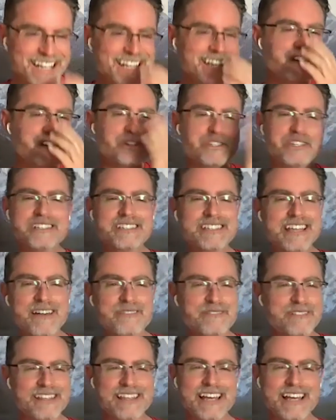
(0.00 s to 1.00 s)
You just
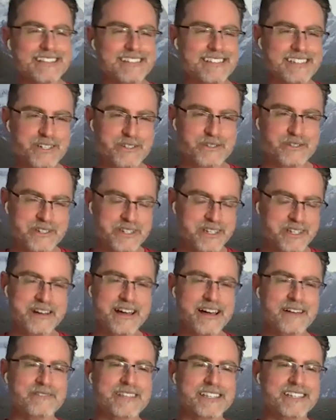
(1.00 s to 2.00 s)
have to, you
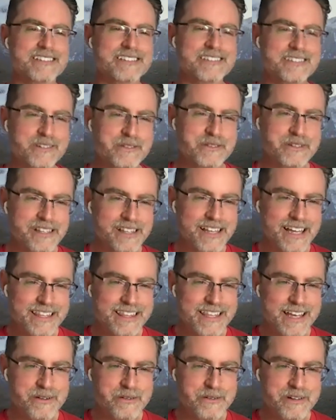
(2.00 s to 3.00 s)
have to just do it like
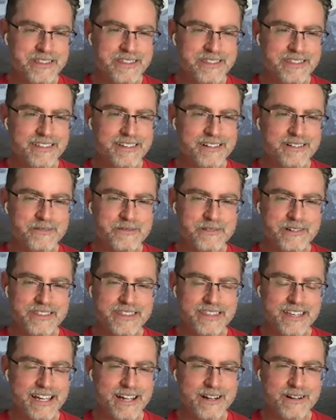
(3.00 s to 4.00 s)
that with
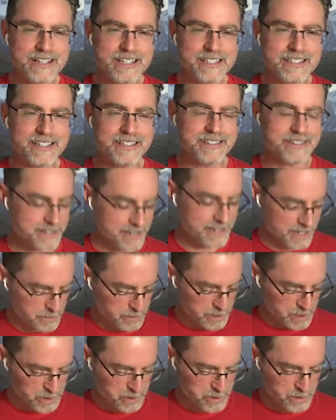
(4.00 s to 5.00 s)
the Aries. It's got to
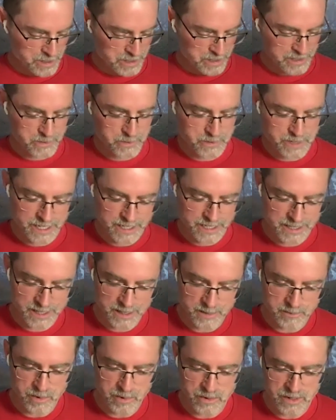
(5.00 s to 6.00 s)
be short and sweet and to
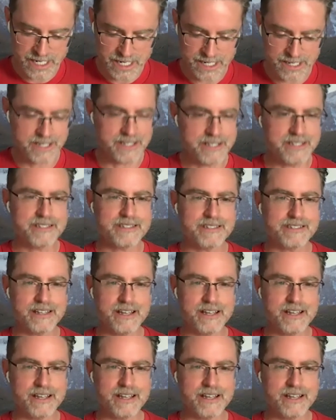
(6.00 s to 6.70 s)
the point, because